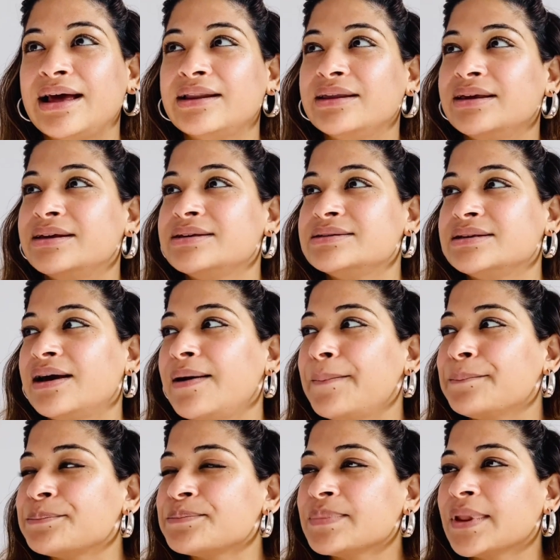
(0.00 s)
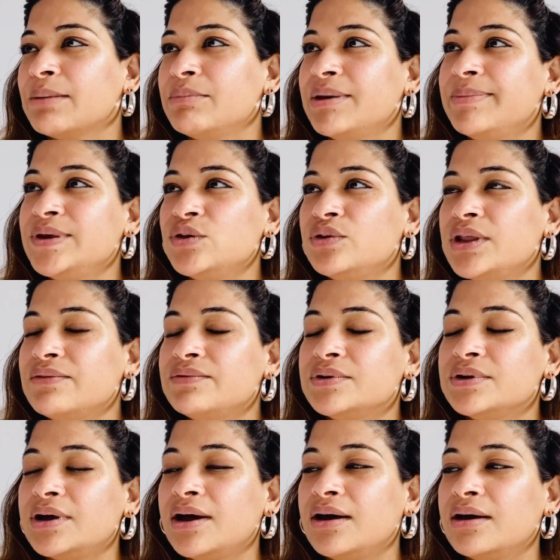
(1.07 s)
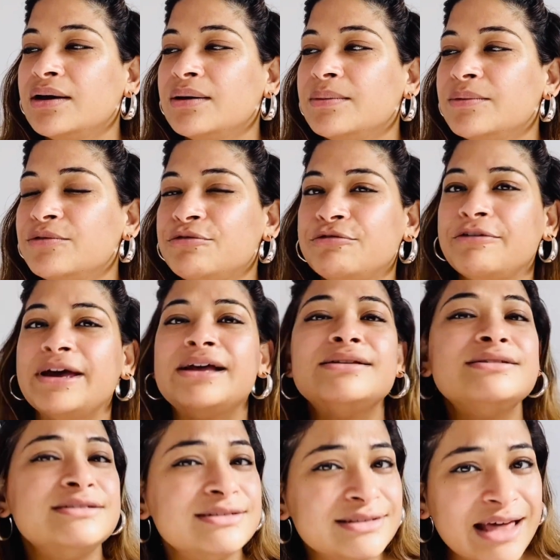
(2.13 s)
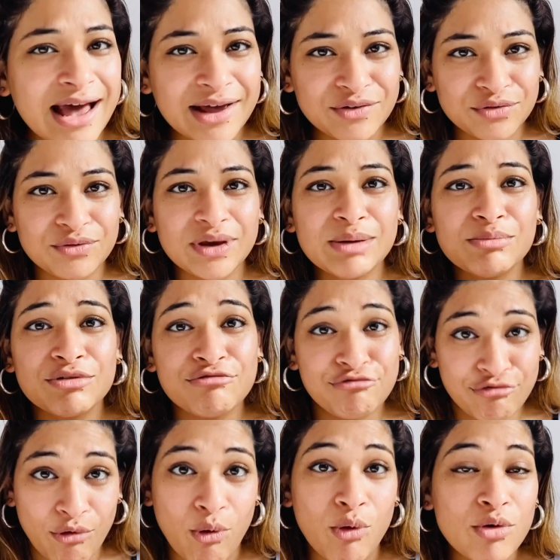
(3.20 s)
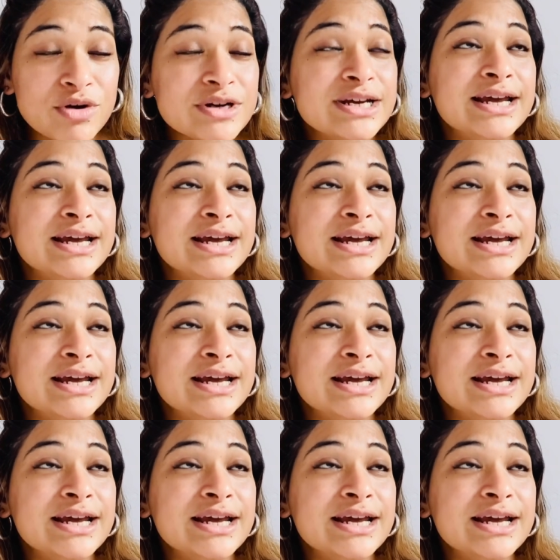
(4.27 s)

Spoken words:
is maybe you never felt that way before.